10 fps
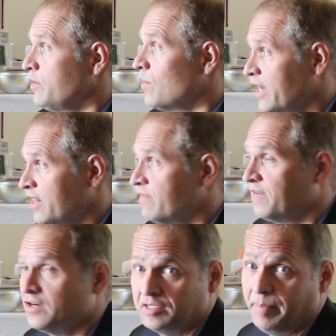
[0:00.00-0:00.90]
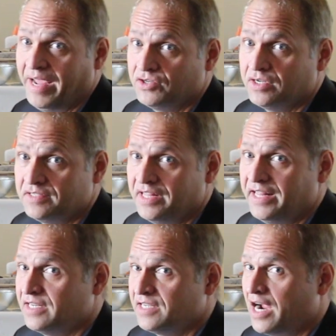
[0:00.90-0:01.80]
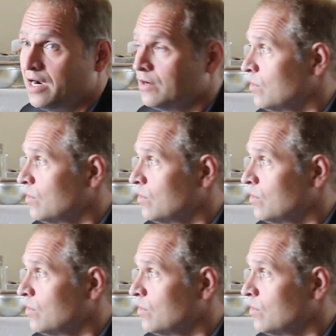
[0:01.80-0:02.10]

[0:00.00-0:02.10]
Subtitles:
one of the first patients in the entire